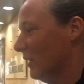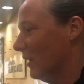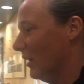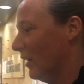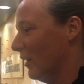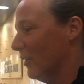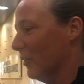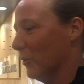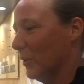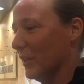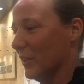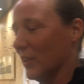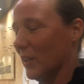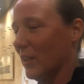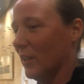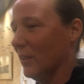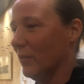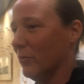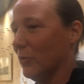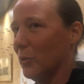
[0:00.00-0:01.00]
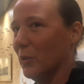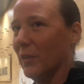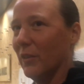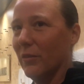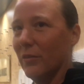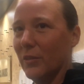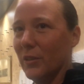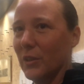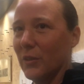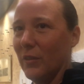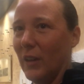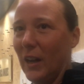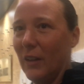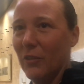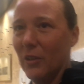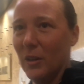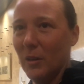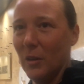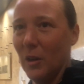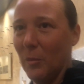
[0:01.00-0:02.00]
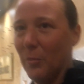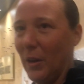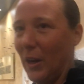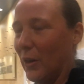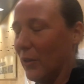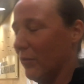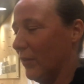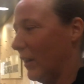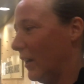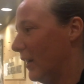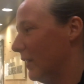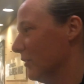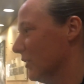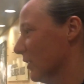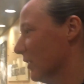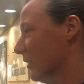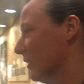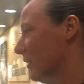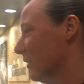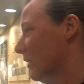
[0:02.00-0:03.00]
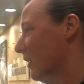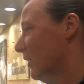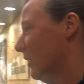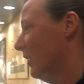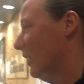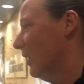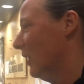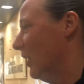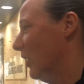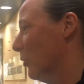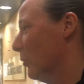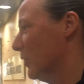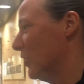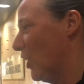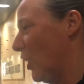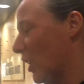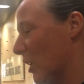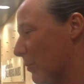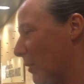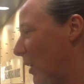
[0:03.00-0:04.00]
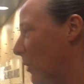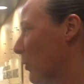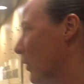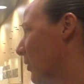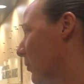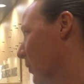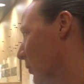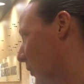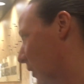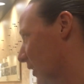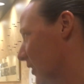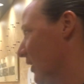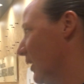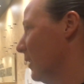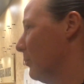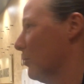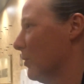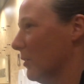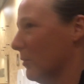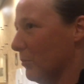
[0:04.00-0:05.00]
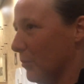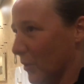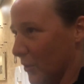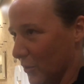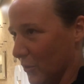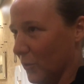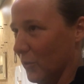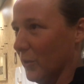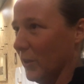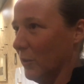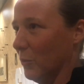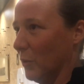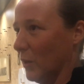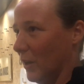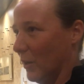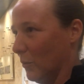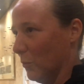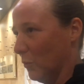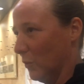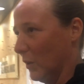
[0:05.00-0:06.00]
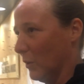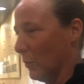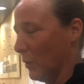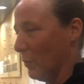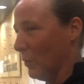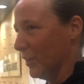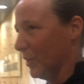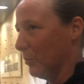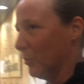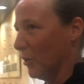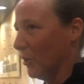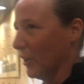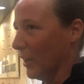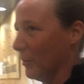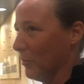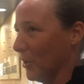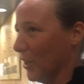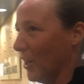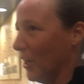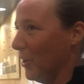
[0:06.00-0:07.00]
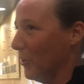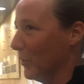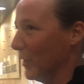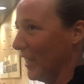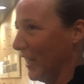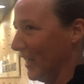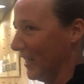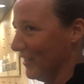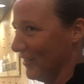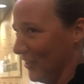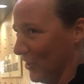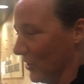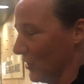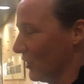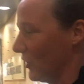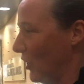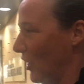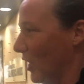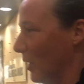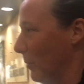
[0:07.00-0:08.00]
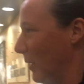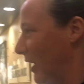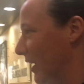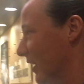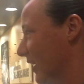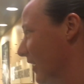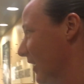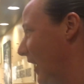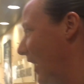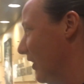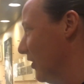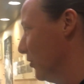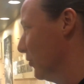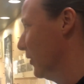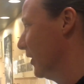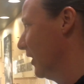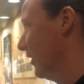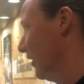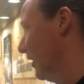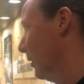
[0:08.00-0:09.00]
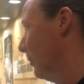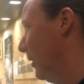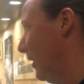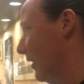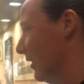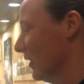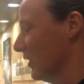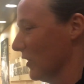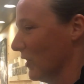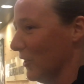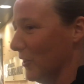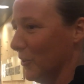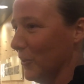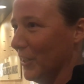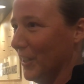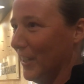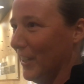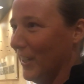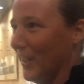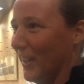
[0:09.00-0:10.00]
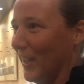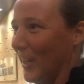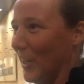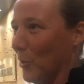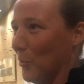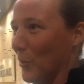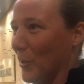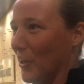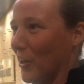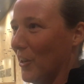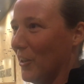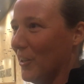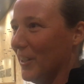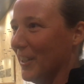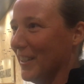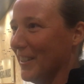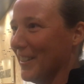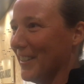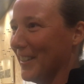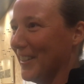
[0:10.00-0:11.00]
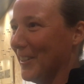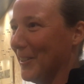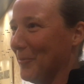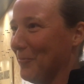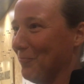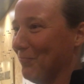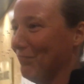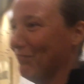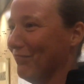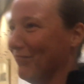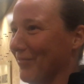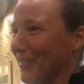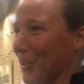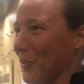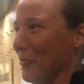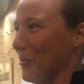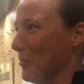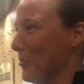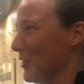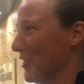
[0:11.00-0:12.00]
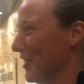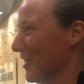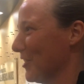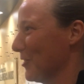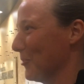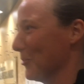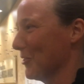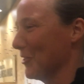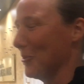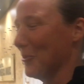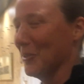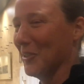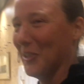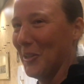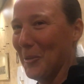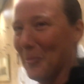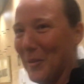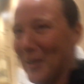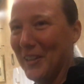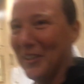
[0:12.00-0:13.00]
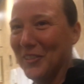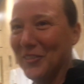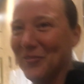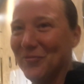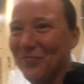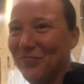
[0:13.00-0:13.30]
I don't know, what is it, Ian, four of the first five are, are power fives and, you know, we talk about where we want to take P- Purdue and where, where we want the program to go. We can't just talk about it and not do anything about it. So here we are and uh, November 6th, we'll see what it's all about.